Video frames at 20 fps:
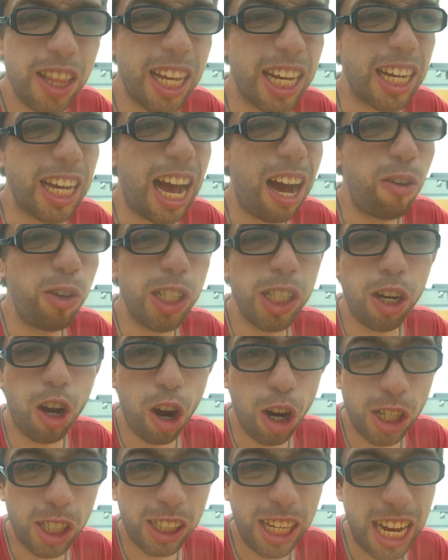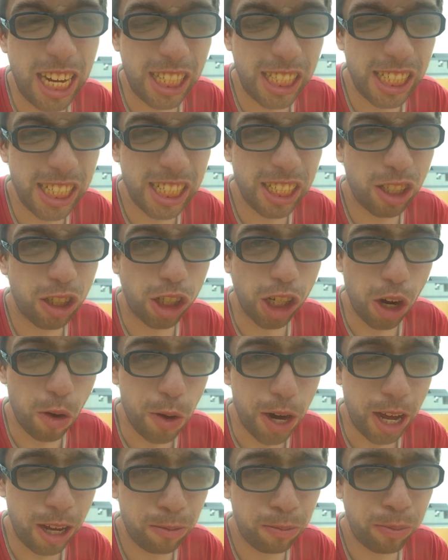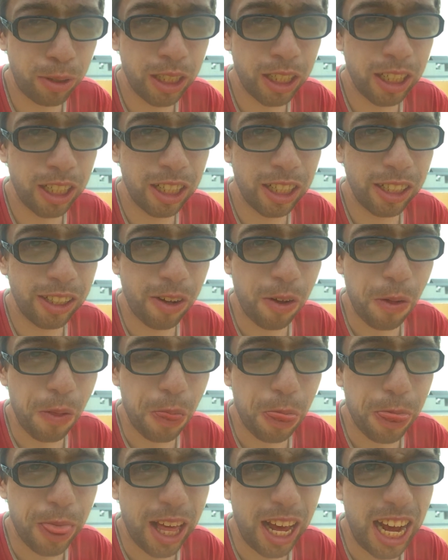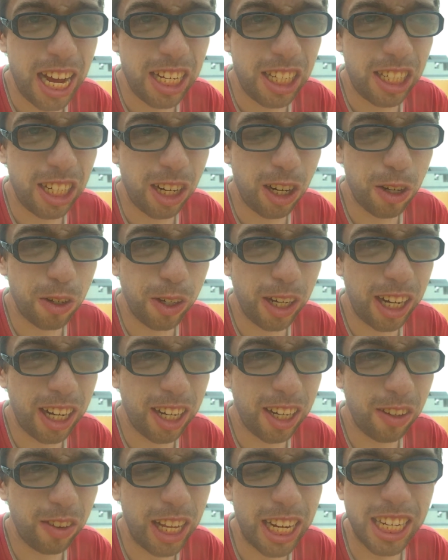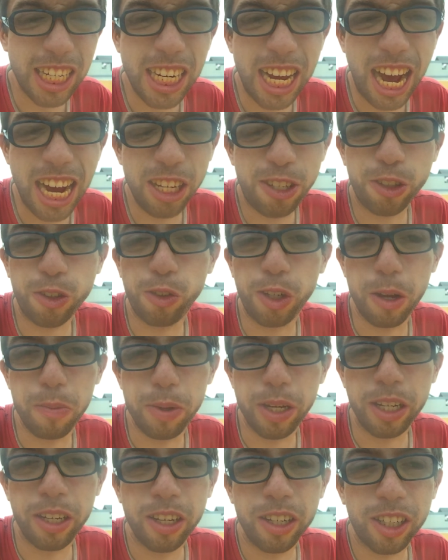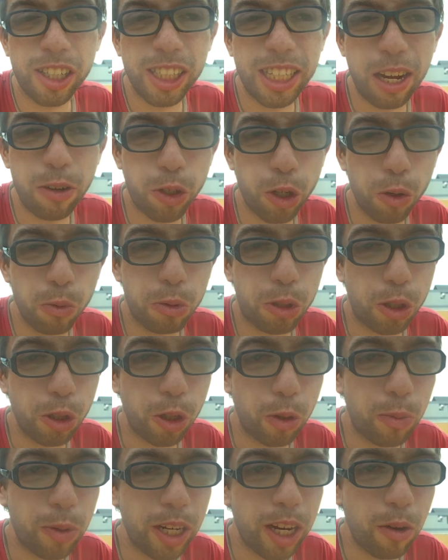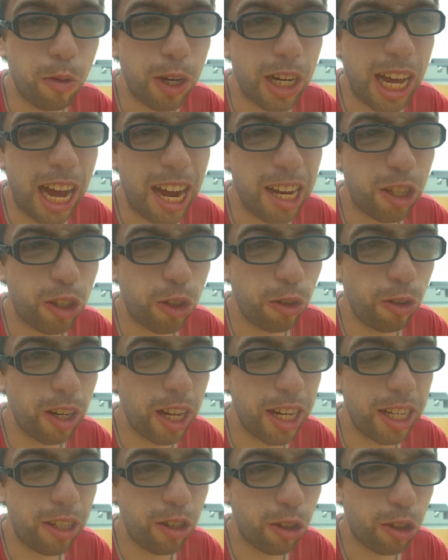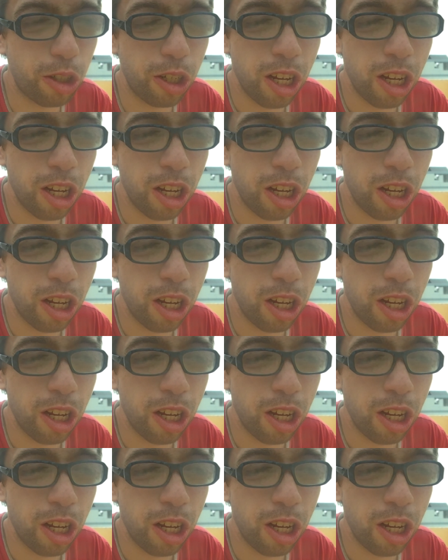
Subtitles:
like I was in art classes growing up, and so like in high school, because I was homeschooled, but then I went to high school and I took